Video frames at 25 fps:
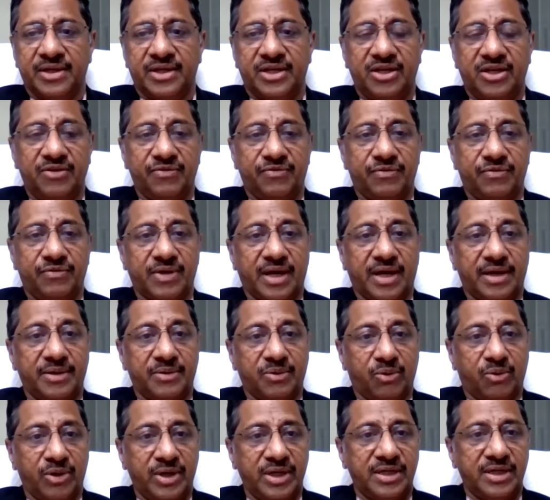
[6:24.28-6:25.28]
If an
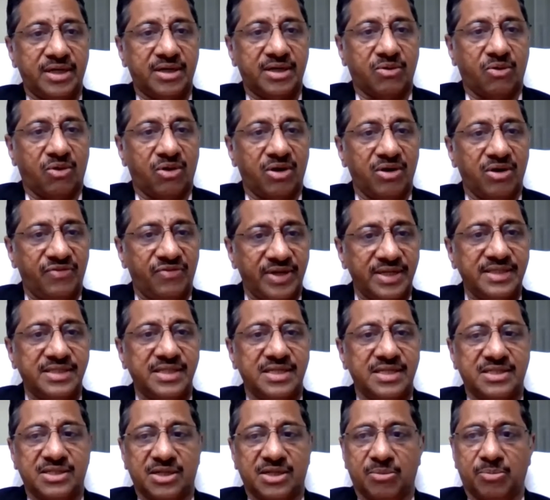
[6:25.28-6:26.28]
auditor qualifies
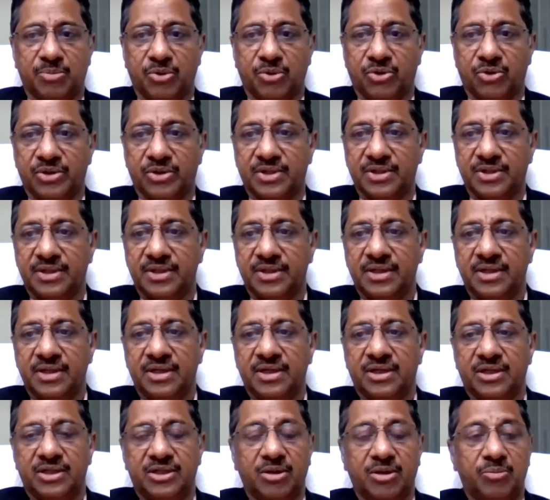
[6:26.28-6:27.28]
his report,
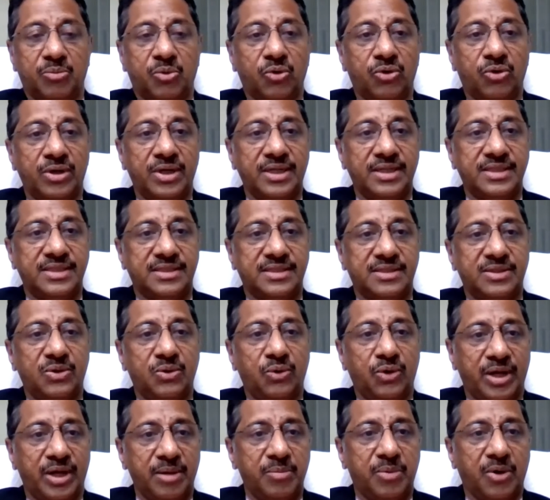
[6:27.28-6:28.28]
the board is
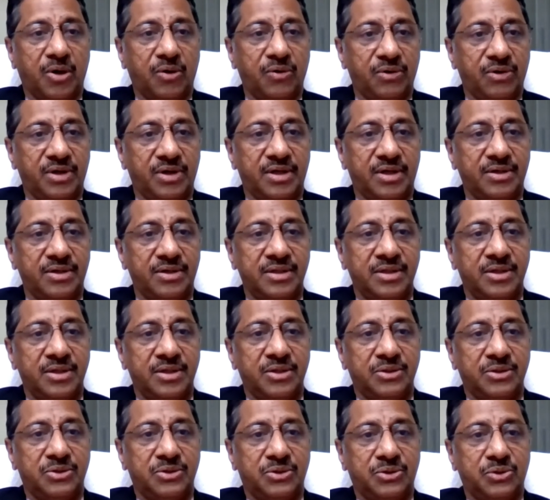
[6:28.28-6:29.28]
duty-bound
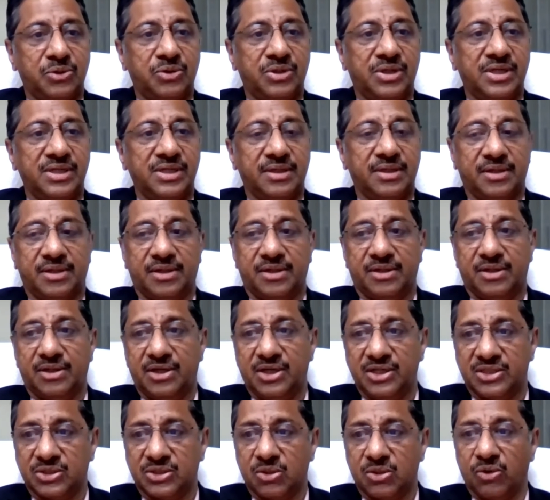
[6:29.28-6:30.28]
to di
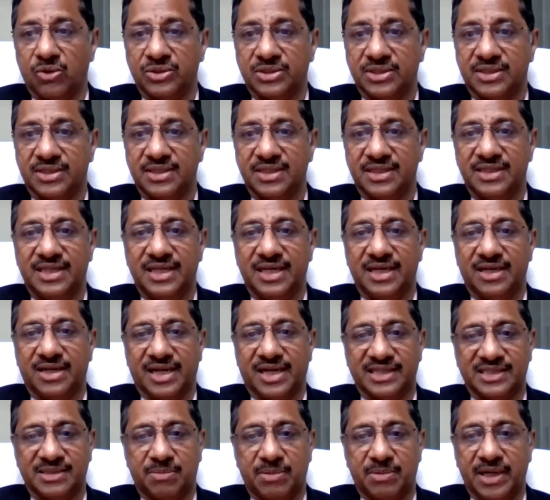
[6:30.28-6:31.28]
disclose their
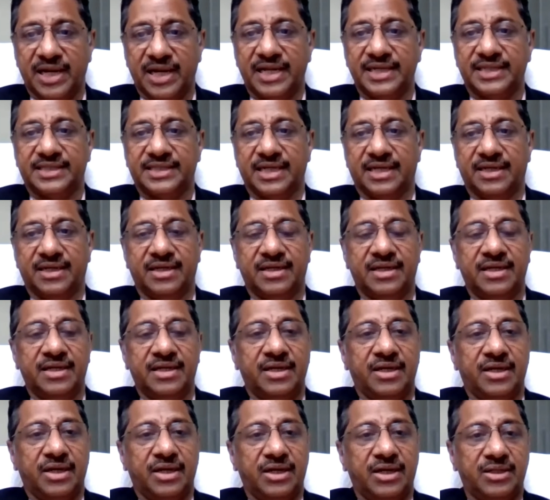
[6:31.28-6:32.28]
explanation
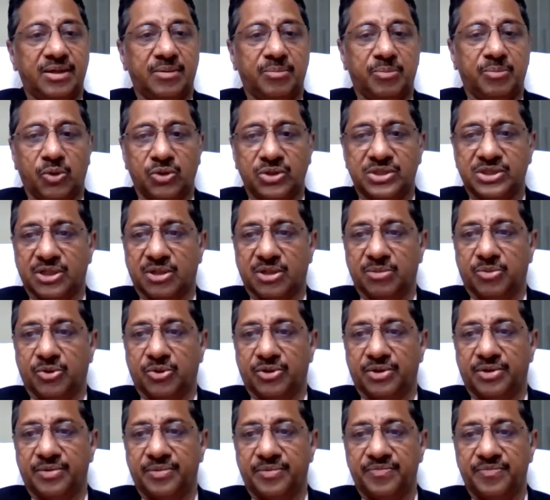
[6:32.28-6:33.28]
in the board's
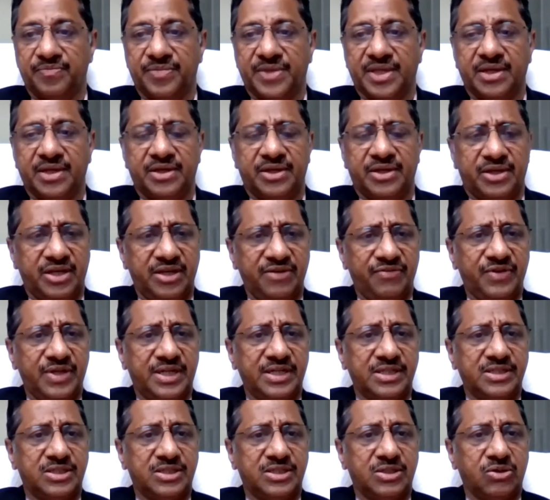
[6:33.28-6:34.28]
report. If it
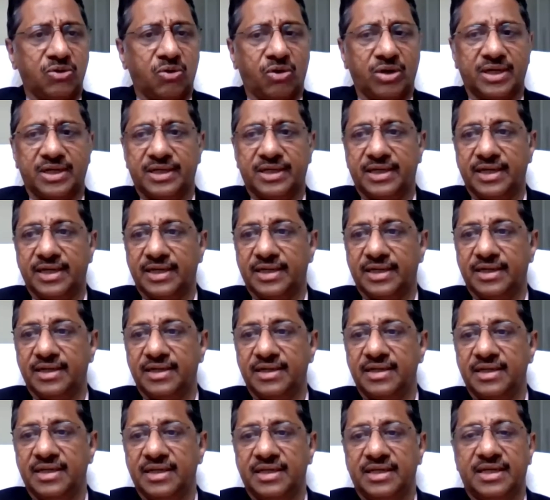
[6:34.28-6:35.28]
is not
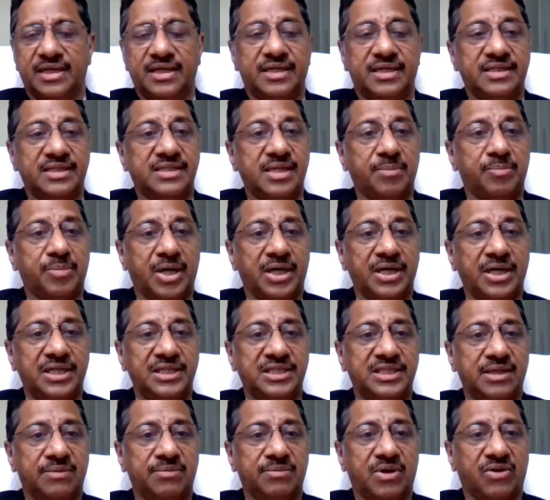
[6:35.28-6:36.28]
done, it is a
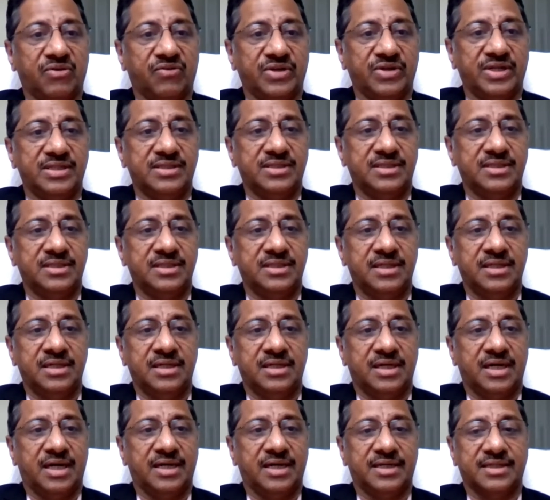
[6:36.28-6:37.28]
punishable offense
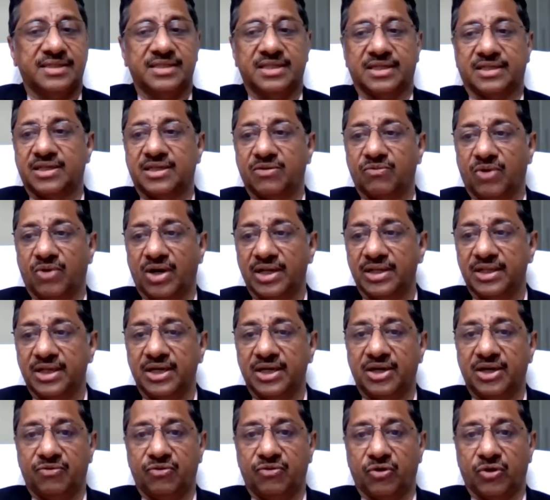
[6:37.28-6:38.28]
under Section one
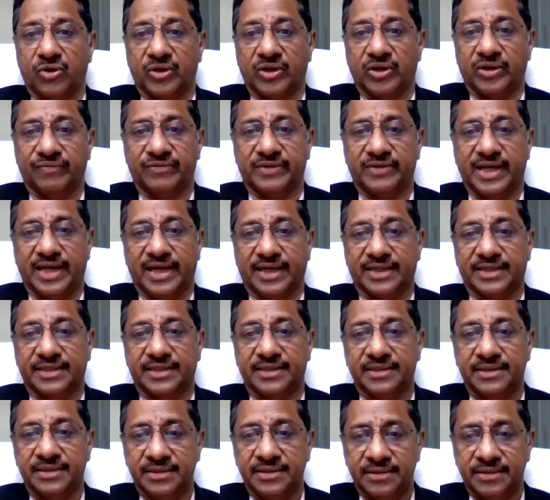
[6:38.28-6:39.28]
thirty-four of the Act.